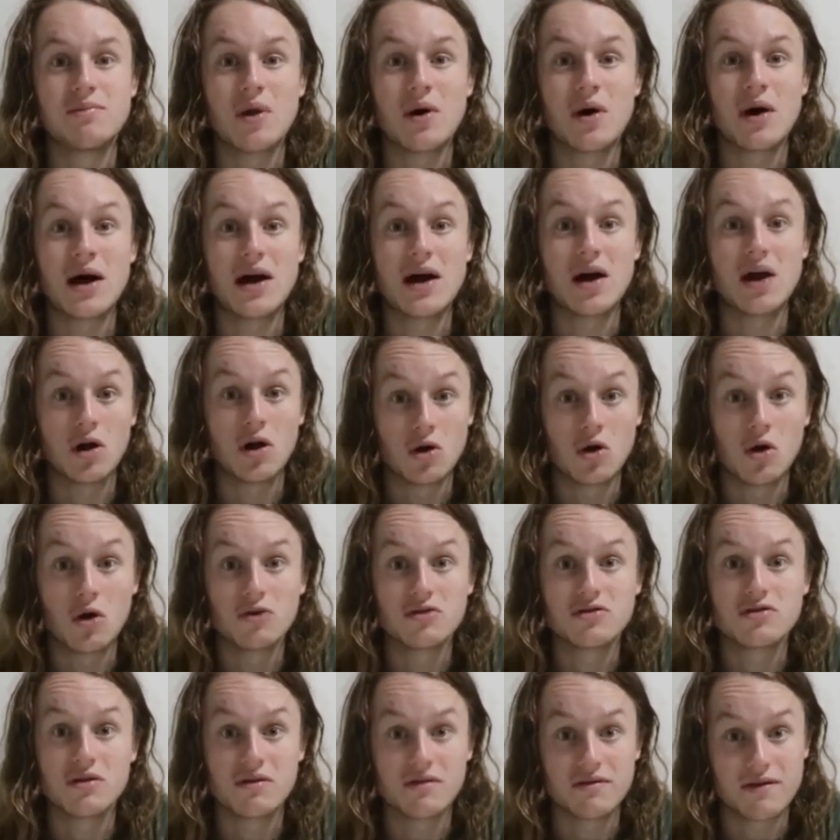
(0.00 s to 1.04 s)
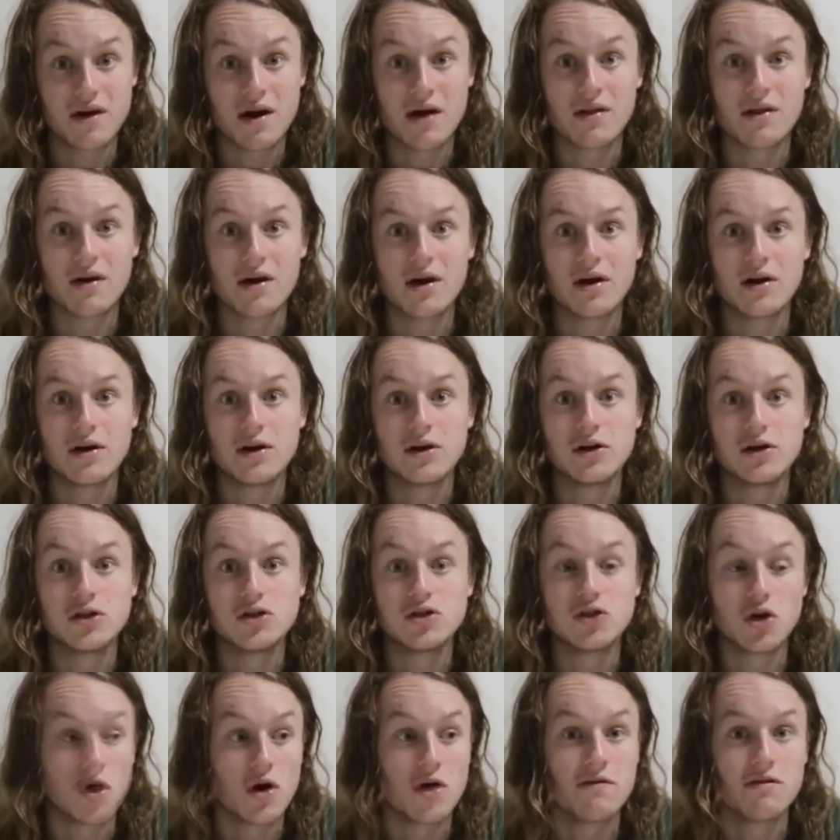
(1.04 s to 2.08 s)
by a lot of other
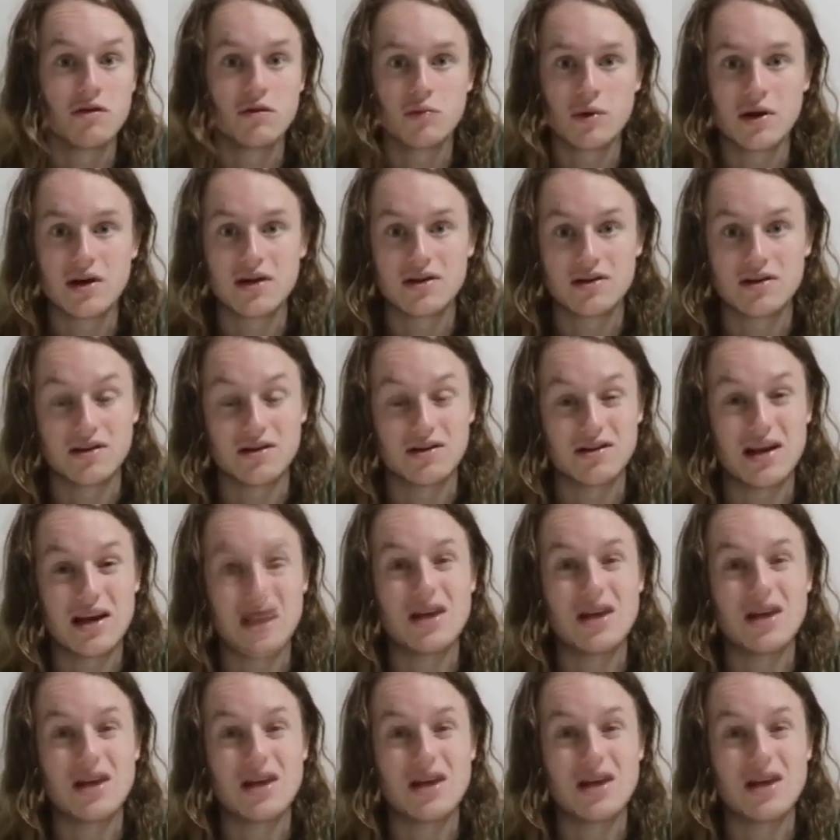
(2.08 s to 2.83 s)
Jehovah's Witnesses.